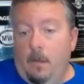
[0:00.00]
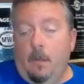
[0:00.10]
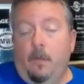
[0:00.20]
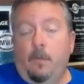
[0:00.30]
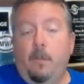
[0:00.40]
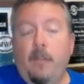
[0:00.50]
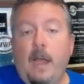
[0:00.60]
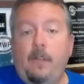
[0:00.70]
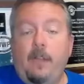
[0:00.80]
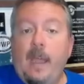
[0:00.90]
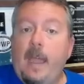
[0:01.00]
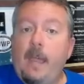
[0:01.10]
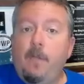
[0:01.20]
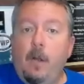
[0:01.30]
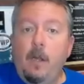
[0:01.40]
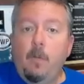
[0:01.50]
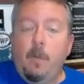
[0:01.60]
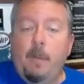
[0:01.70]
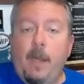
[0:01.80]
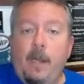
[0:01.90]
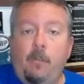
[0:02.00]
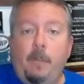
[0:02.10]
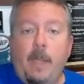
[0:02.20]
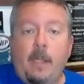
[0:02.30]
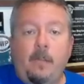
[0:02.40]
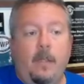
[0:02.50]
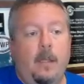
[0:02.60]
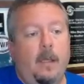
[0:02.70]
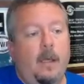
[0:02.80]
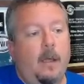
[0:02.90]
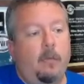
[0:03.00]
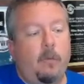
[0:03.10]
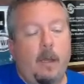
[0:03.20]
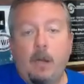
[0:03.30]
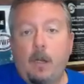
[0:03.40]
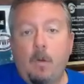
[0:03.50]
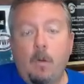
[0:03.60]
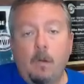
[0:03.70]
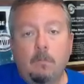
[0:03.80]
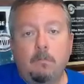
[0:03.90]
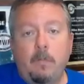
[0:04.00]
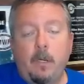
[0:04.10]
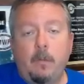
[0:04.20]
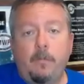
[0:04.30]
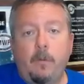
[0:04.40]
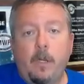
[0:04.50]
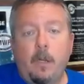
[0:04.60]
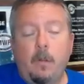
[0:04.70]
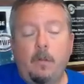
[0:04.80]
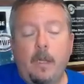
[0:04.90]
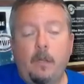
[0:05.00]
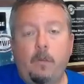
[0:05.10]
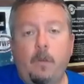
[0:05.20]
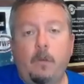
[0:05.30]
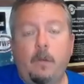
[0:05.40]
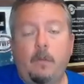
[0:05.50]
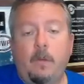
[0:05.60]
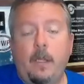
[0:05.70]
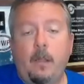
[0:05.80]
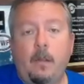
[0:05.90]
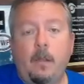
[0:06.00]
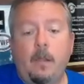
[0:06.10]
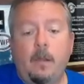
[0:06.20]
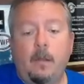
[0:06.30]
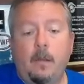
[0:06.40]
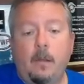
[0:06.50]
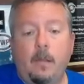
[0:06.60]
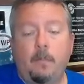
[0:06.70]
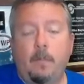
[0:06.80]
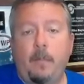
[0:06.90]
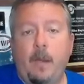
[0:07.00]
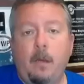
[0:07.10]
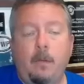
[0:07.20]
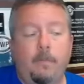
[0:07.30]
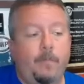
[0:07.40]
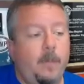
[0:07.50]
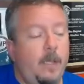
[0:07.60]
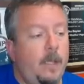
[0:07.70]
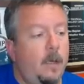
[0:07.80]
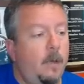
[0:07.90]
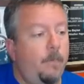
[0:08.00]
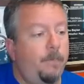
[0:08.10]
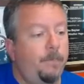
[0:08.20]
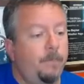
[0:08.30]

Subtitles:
some thoughts that I have on it and what we might expect. It's right around the corner. Be here before you know it. Time to start getting prepared. The